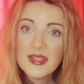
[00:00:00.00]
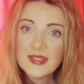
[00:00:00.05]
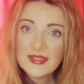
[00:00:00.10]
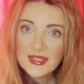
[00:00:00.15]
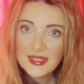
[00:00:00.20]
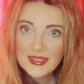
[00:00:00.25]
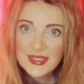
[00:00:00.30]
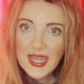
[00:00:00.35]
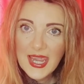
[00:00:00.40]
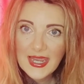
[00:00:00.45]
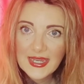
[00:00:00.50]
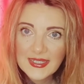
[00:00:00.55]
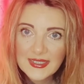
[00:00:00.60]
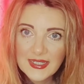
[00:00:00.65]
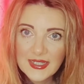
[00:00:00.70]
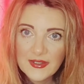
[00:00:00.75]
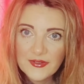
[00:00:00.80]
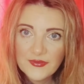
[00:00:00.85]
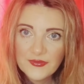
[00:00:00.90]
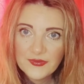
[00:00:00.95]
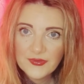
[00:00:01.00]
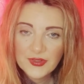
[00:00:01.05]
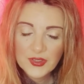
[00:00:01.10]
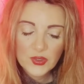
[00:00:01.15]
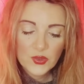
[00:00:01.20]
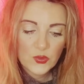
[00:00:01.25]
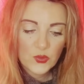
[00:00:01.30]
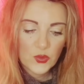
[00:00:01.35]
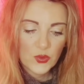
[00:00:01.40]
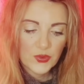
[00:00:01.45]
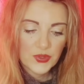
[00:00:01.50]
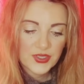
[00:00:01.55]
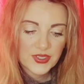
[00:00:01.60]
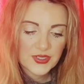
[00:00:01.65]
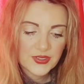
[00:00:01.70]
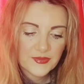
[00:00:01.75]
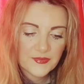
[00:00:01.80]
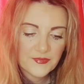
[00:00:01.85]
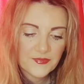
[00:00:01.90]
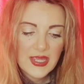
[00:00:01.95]
Detective,
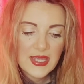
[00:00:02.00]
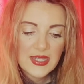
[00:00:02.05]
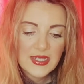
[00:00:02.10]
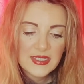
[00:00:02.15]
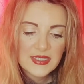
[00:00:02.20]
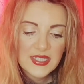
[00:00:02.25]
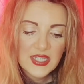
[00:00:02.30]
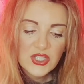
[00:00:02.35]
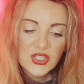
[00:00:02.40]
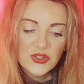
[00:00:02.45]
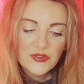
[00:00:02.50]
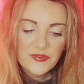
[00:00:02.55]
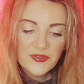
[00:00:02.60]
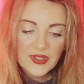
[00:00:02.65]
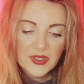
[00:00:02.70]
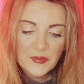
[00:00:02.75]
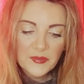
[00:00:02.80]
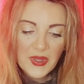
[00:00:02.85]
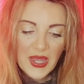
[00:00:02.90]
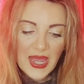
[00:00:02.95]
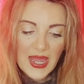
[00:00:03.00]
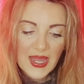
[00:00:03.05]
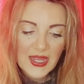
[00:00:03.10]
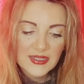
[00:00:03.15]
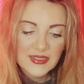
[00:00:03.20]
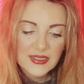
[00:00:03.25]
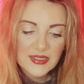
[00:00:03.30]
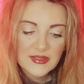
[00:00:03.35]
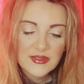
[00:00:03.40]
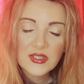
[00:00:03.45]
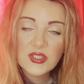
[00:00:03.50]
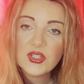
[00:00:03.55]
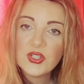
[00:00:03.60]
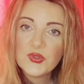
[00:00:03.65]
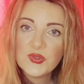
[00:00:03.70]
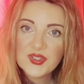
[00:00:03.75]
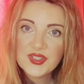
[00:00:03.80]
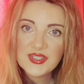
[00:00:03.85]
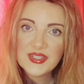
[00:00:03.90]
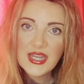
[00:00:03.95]
quote, did you feel bad that you
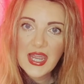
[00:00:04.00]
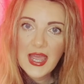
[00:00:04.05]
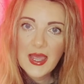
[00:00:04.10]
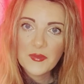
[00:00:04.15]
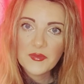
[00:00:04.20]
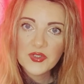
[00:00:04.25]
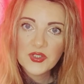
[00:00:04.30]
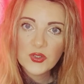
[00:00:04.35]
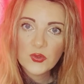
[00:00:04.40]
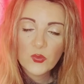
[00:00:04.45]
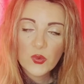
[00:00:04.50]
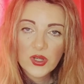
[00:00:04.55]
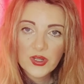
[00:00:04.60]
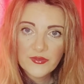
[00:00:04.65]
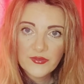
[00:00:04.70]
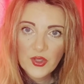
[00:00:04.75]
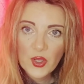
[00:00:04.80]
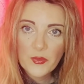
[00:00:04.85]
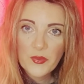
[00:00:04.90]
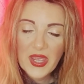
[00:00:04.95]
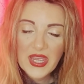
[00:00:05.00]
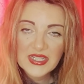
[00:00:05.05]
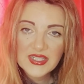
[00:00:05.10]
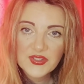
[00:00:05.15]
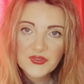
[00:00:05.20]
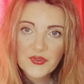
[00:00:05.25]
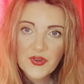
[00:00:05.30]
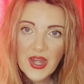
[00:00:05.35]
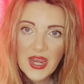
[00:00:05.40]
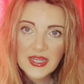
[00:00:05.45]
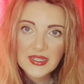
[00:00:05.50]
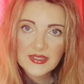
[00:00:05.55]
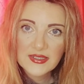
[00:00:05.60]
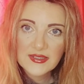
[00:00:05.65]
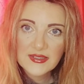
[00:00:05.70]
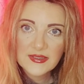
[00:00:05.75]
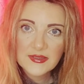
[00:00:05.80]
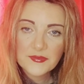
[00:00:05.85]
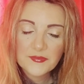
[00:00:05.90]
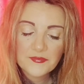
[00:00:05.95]
stabbed one of your best
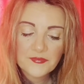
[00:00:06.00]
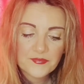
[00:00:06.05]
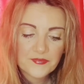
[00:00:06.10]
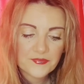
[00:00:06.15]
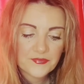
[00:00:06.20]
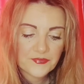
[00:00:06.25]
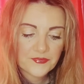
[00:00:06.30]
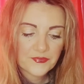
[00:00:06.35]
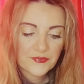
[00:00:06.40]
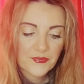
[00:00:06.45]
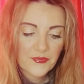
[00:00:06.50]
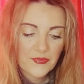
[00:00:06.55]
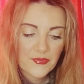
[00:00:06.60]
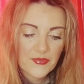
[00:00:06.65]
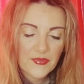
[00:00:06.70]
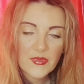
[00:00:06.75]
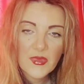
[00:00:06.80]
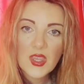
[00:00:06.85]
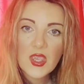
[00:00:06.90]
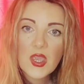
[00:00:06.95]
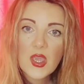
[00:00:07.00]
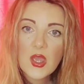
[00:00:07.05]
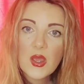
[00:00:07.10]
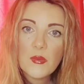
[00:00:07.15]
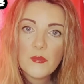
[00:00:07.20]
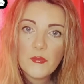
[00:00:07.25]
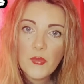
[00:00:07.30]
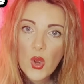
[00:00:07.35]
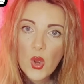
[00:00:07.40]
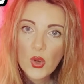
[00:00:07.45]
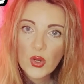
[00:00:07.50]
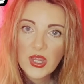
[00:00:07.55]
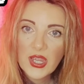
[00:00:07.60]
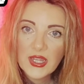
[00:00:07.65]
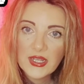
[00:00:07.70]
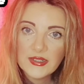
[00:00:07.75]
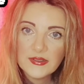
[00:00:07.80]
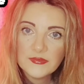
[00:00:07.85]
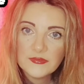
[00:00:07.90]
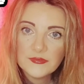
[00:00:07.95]
friends?
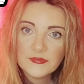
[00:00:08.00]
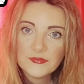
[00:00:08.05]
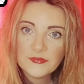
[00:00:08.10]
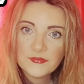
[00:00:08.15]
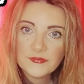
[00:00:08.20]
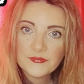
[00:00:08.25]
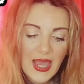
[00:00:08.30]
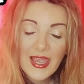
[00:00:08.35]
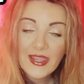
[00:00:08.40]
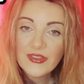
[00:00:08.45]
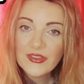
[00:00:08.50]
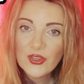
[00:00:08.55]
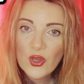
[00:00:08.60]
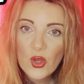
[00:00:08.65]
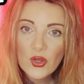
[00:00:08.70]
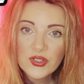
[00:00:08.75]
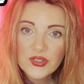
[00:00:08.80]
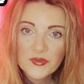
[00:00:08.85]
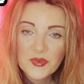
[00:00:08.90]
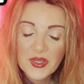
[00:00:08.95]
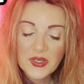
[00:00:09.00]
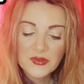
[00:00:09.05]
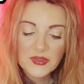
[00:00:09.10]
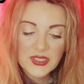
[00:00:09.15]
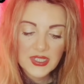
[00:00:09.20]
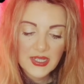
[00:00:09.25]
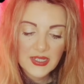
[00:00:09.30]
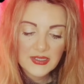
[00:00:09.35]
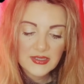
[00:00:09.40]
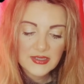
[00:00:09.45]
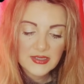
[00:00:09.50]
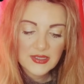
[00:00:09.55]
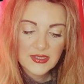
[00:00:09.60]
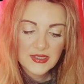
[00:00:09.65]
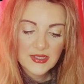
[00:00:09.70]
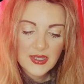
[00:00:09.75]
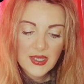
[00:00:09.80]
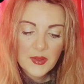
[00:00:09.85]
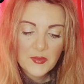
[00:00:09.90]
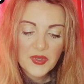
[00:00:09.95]
Morgan, I thought about it,
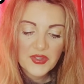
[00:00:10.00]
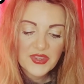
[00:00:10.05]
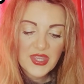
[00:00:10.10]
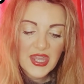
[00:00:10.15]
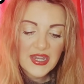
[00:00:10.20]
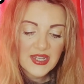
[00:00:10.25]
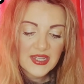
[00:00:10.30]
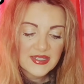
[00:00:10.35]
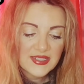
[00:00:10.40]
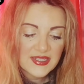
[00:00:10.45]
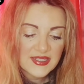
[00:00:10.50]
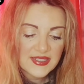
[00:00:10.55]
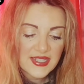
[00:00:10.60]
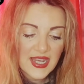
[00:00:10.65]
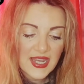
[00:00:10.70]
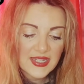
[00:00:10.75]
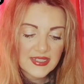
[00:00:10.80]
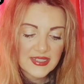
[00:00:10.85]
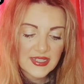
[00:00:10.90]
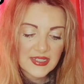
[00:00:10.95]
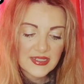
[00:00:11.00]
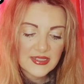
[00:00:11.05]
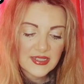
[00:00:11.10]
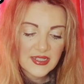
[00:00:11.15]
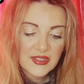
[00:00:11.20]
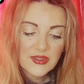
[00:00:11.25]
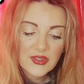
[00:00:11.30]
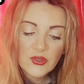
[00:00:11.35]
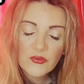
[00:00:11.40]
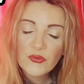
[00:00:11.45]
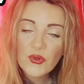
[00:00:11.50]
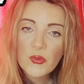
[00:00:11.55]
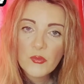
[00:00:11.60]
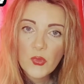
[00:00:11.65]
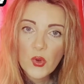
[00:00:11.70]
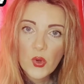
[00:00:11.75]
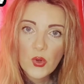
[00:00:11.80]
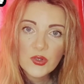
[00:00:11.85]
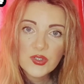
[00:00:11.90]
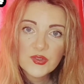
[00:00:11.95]
but then I decided that
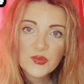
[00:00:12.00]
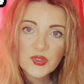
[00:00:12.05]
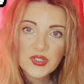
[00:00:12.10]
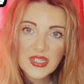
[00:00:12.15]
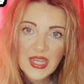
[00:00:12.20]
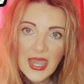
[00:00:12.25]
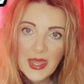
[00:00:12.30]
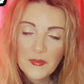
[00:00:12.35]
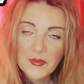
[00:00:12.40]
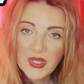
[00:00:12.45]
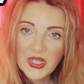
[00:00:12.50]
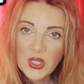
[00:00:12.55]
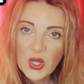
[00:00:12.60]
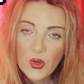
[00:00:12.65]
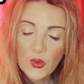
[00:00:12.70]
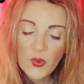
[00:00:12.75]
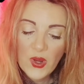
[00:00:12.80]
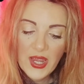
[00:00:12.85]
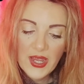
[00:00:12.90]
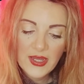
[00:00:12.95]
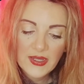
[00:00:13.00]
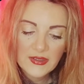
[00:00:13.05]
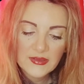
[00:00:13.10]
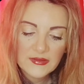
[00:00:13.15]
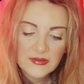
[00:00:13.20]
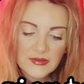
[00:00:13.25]
remorse would get me nowhere.